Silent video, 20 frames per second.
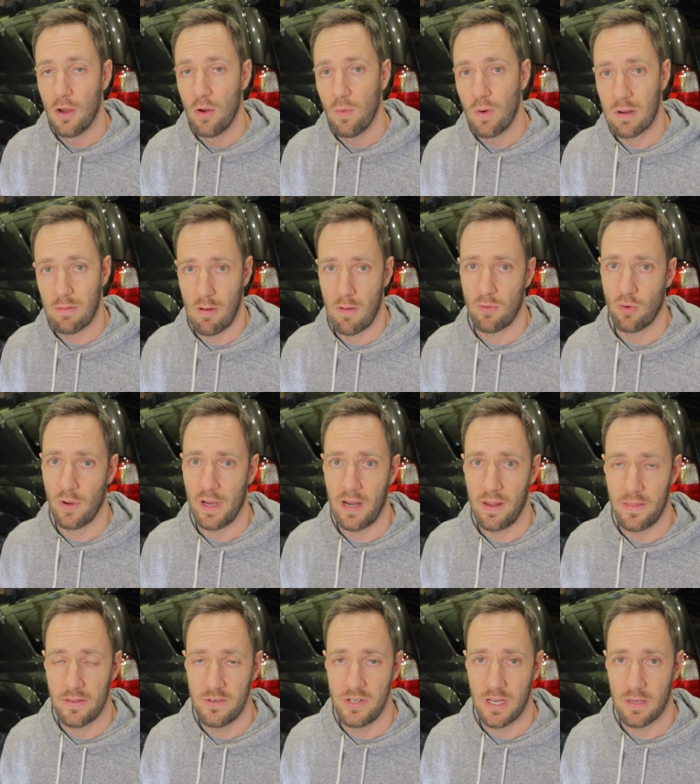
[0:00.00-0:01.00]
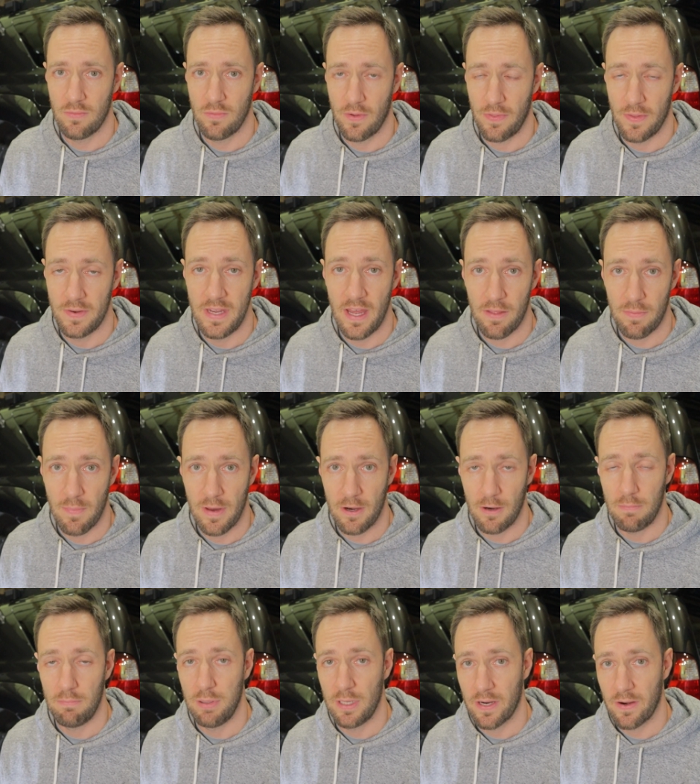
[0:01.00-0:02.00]
When I'm on my way to the gym with the death
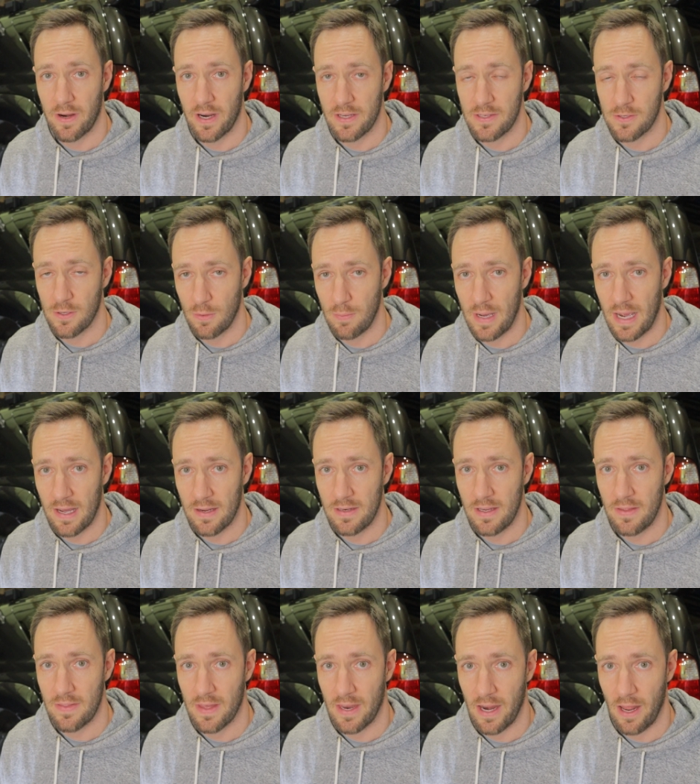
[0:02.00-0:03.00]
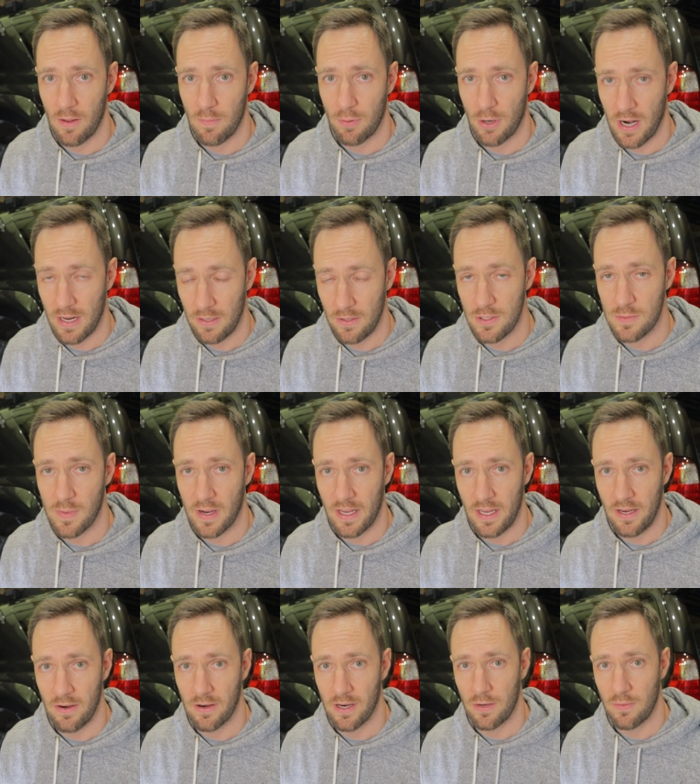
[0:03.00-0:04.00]
metal blaring so badly that I'll probably lose my
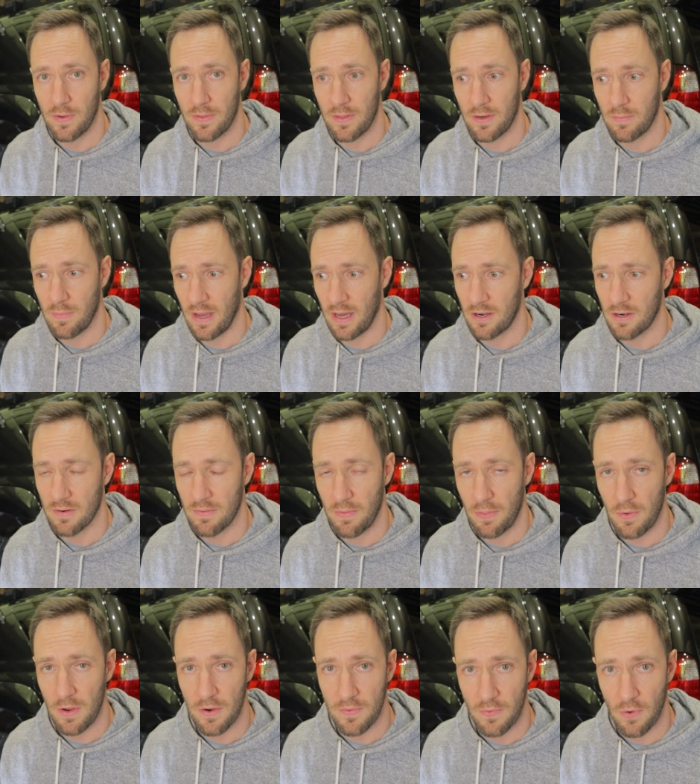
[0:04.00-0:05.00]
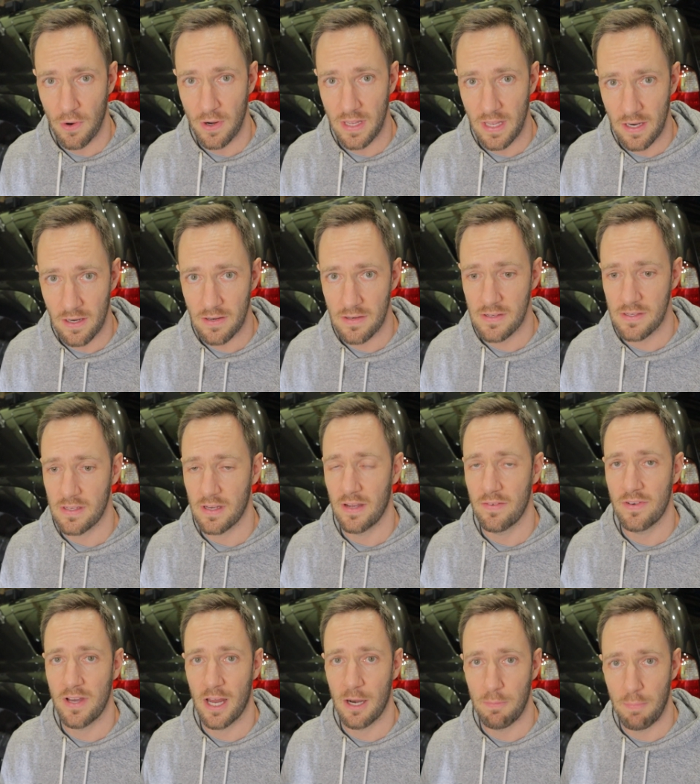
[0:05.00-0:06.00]
hearing within a matter of 3 or 4 years,
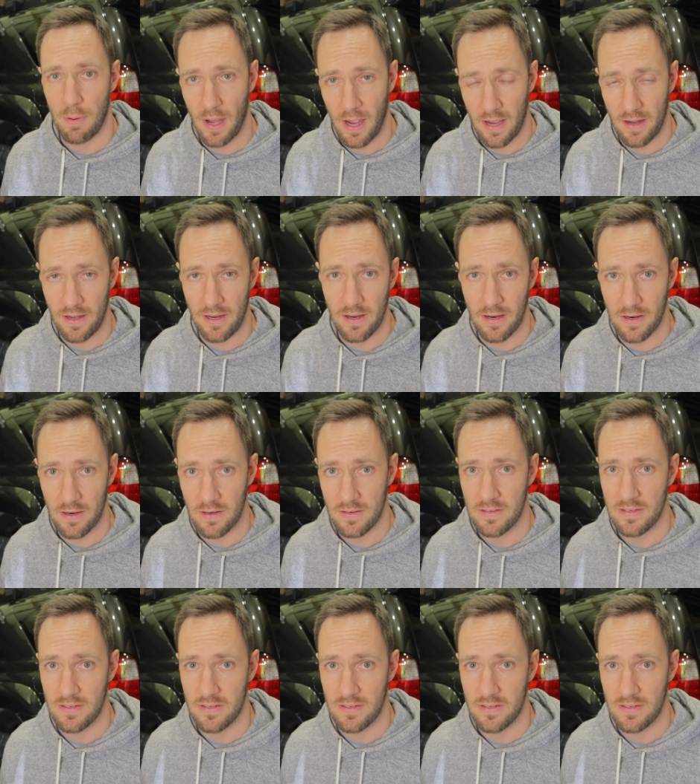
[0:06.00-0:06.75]
I've got a Pioneer